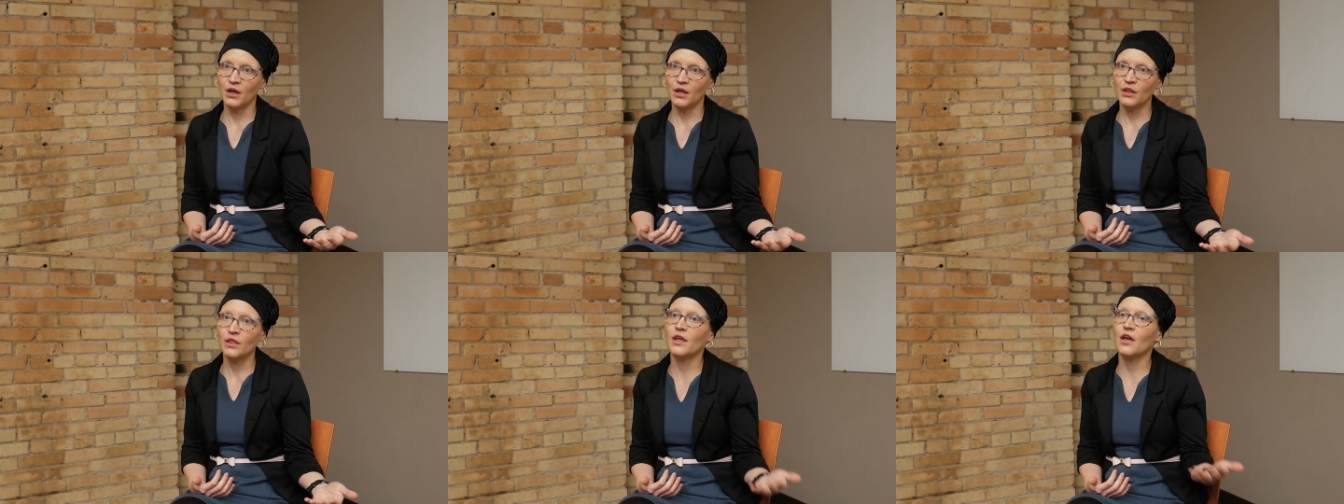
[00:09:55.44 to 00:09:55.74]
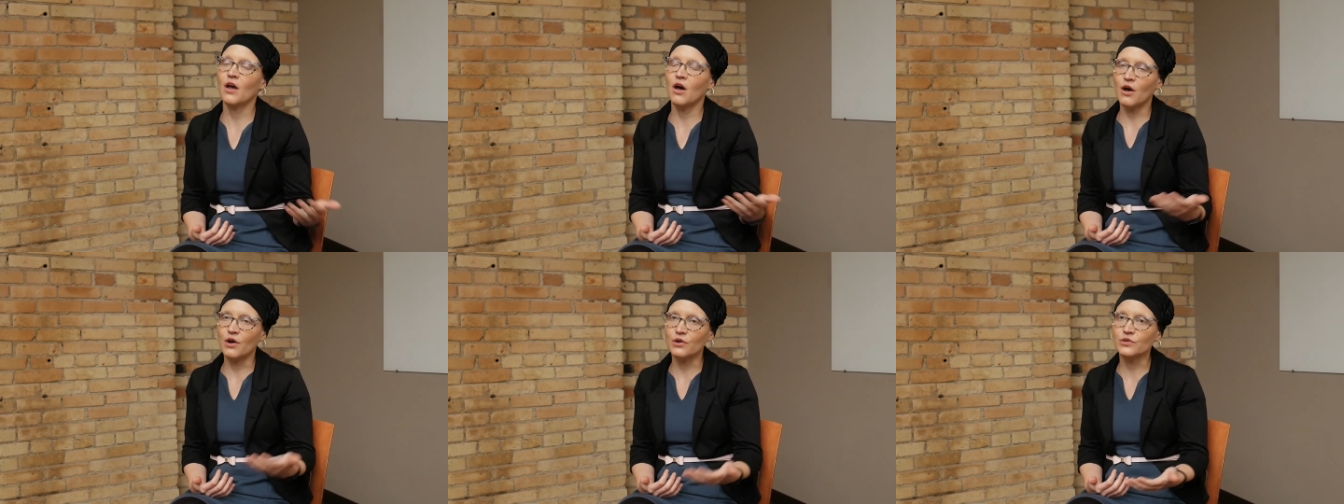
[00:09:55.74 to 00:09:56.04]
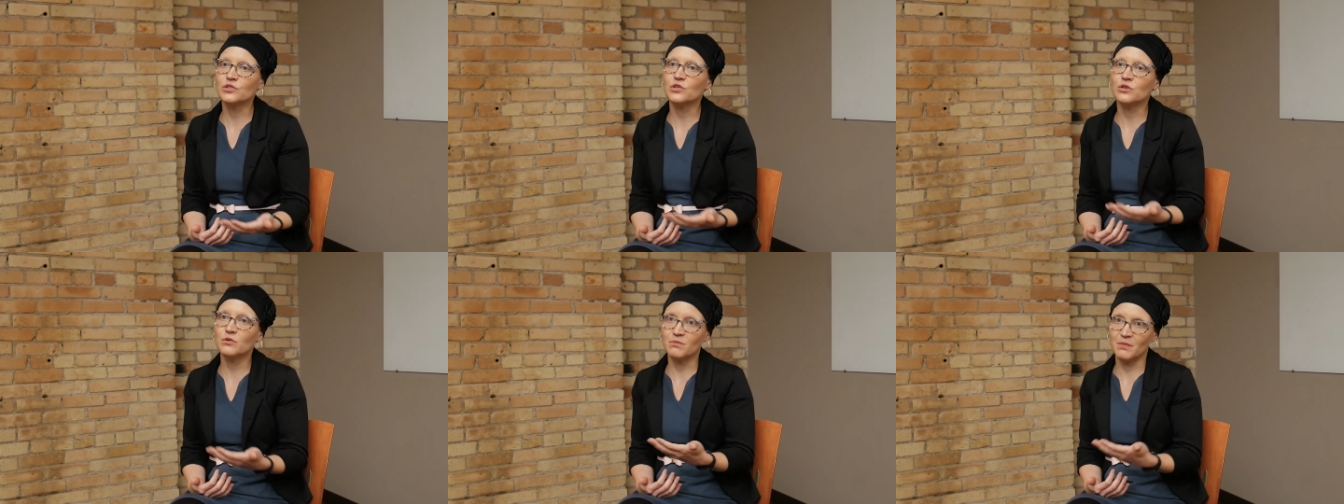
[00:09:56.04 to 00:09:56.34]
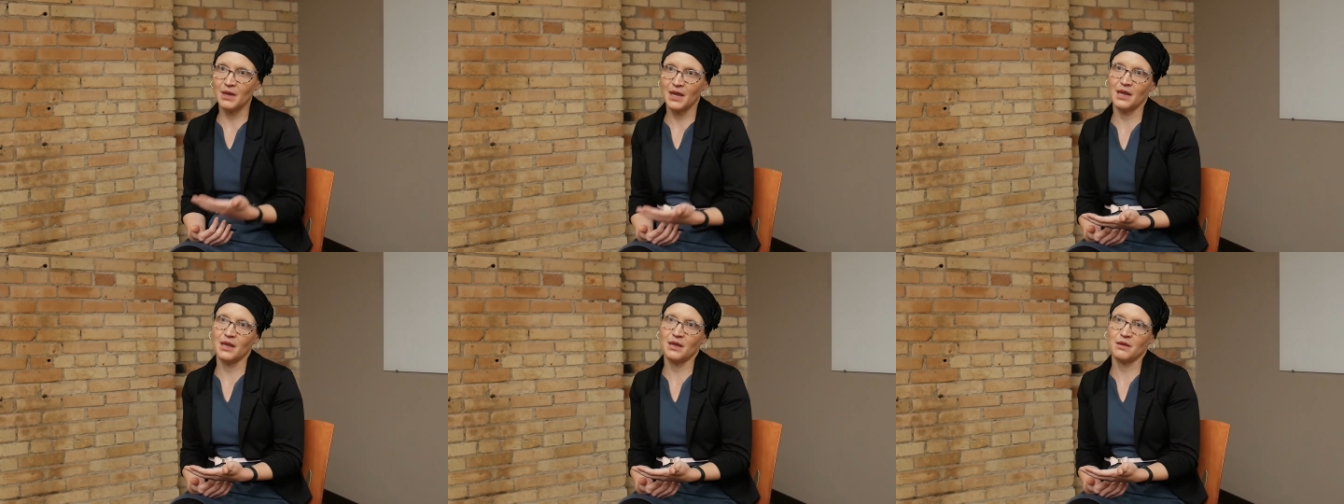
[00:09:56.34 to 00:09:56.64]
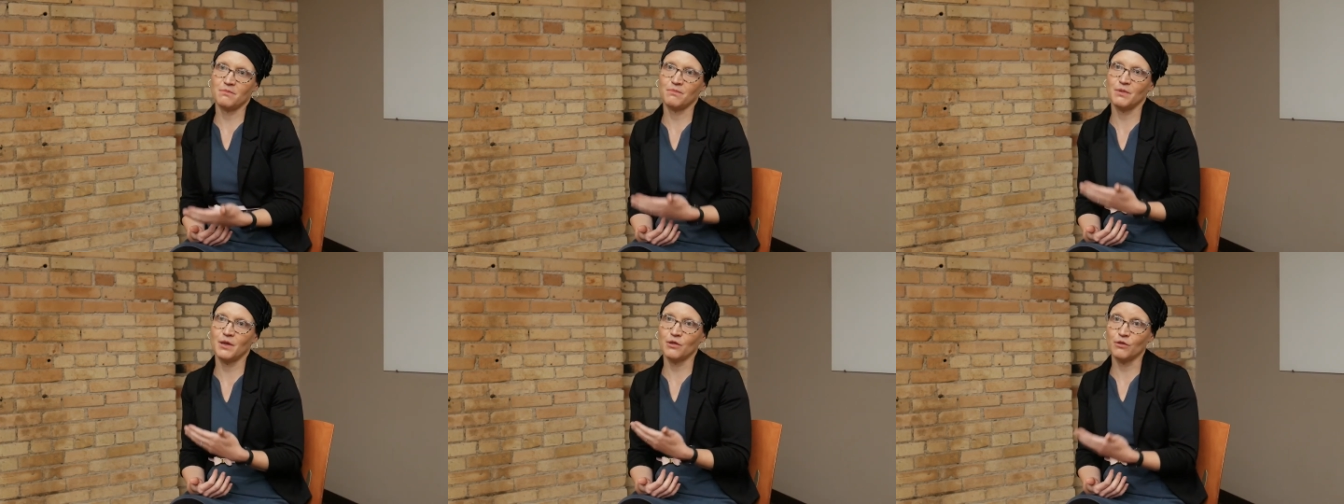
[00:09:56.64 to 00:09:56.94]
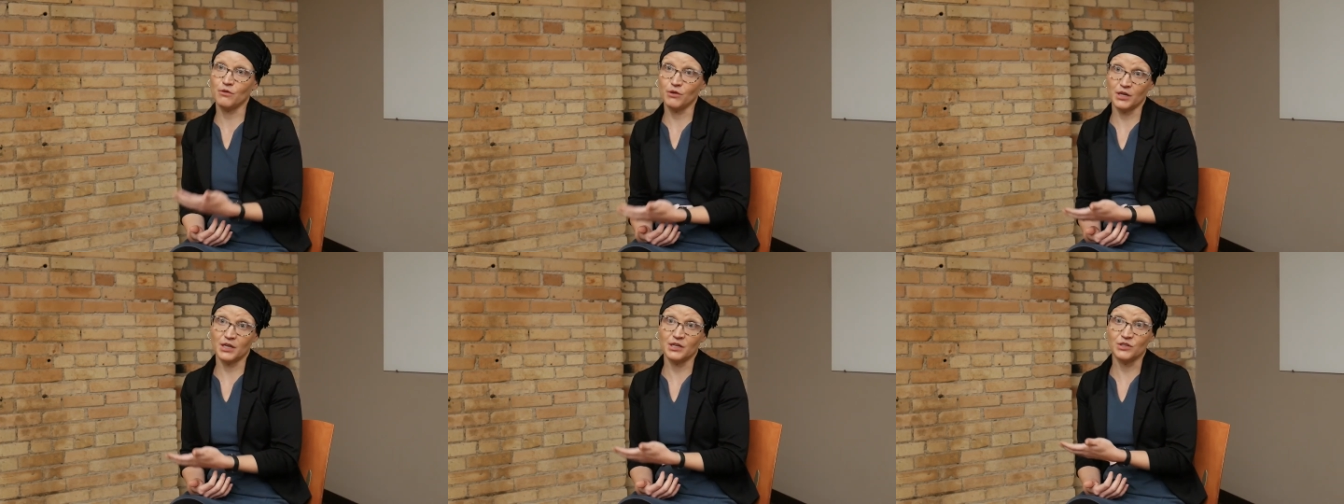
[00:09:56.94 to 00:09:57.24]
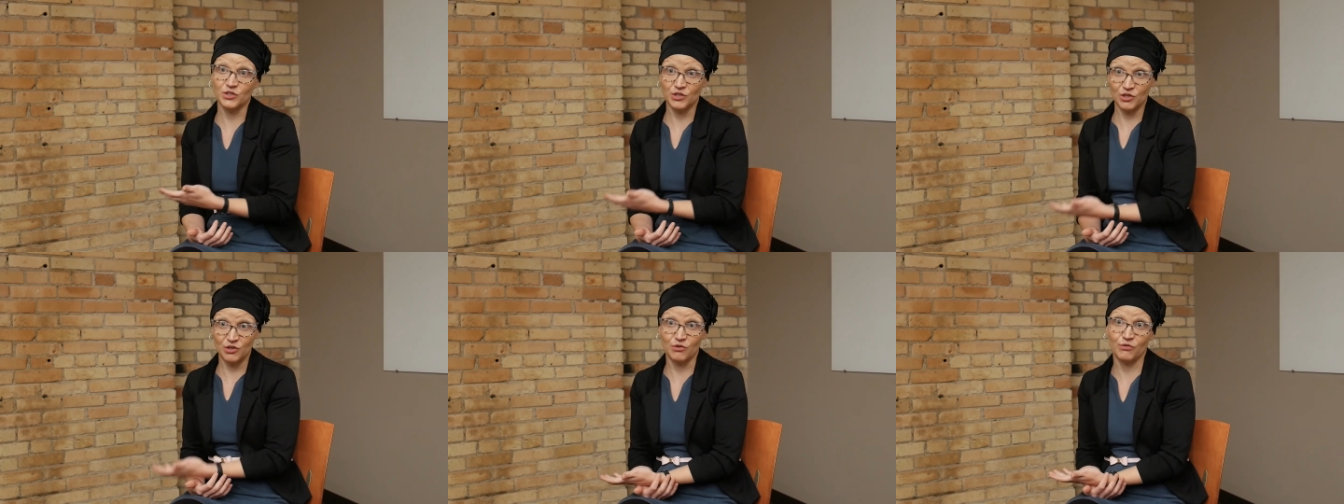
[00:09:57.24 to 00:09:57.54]
They also may be looking
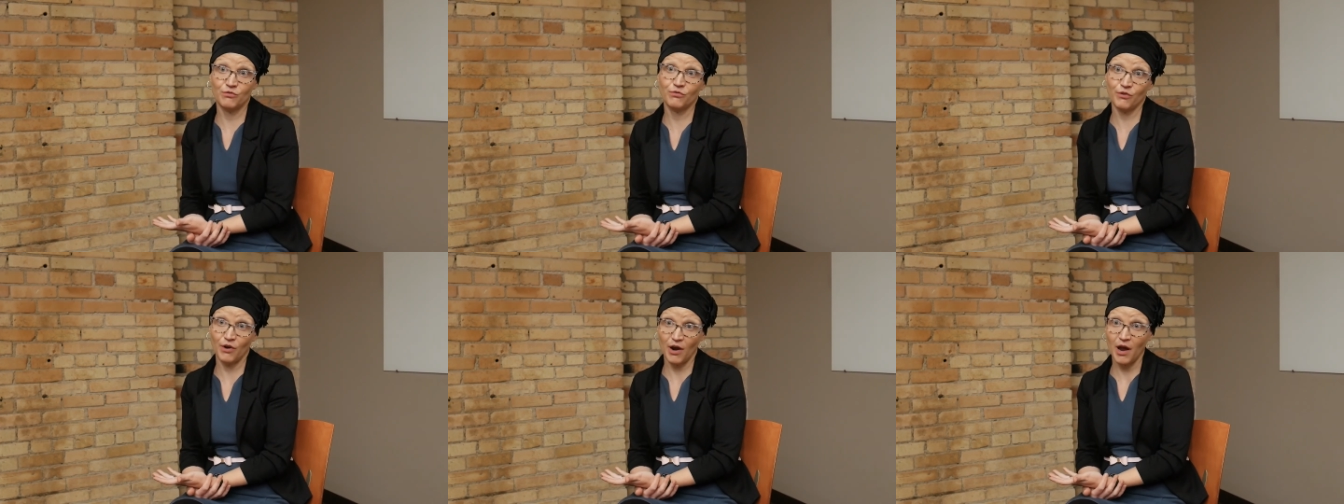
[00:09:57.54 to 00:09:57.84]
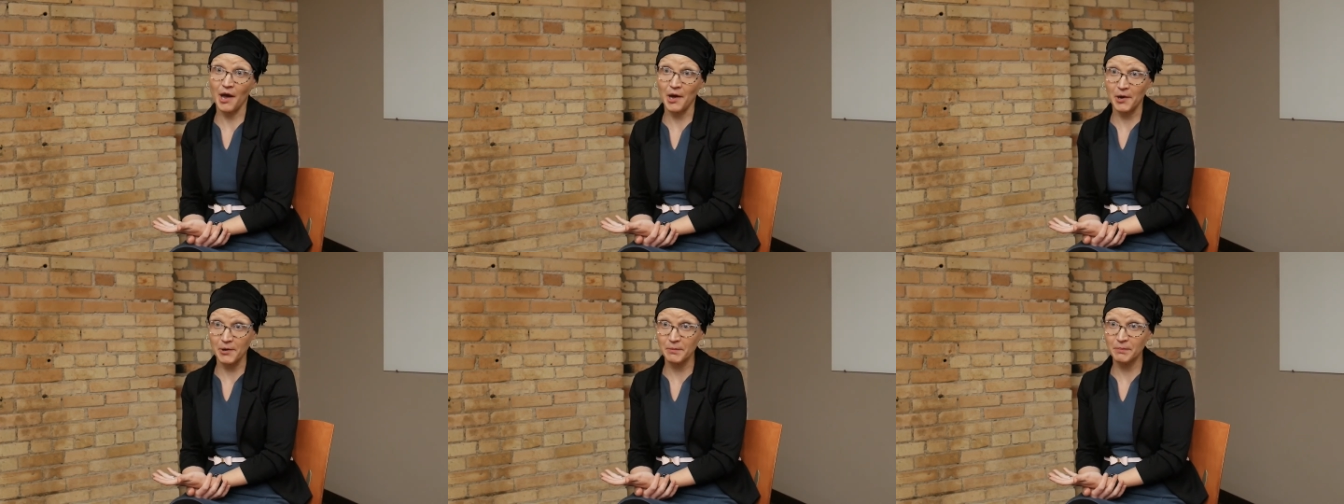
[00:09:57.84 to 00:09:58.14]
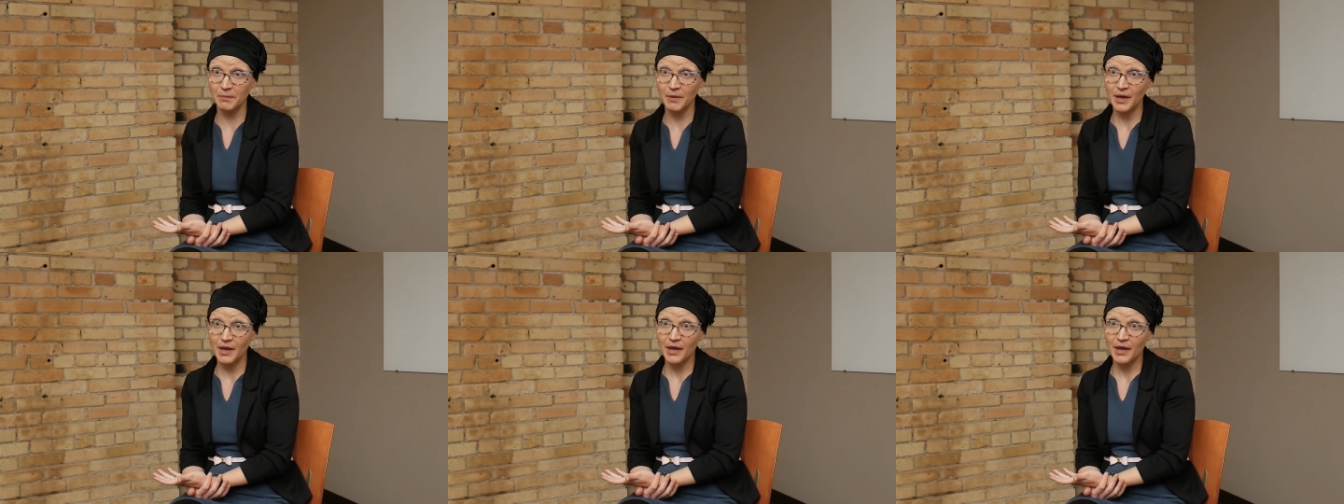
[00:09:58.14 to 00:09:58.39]
to you for help.